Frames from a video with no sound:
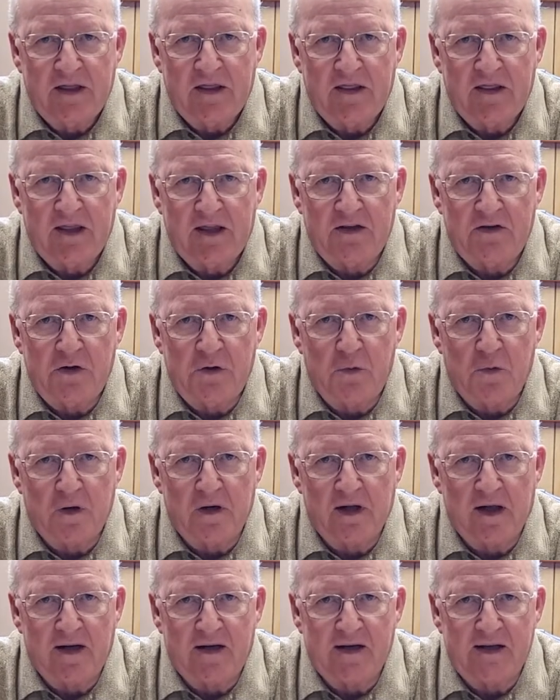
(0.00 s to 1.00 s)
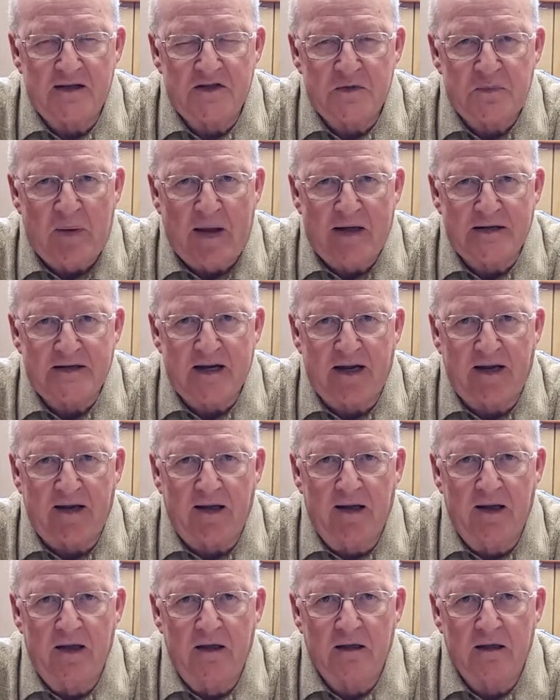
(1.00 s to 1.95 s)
that you were not expecting,